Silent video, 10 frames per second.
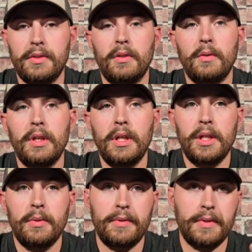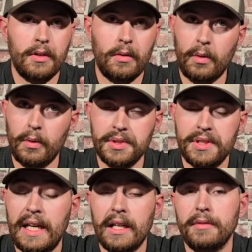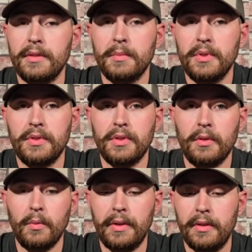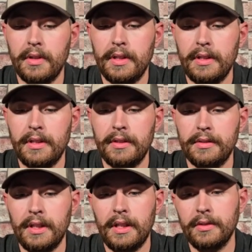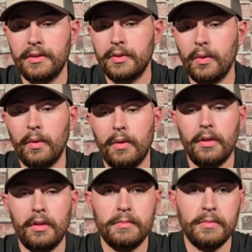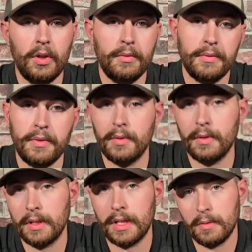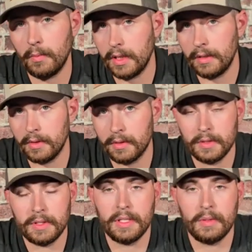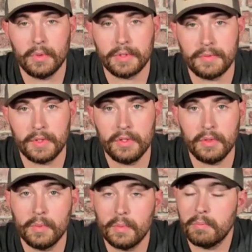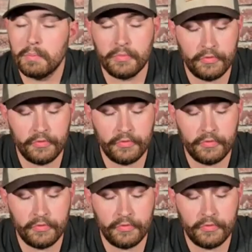So we've got a whole stack of them. So whether it is in store, over the phone, online, whatever that works for you,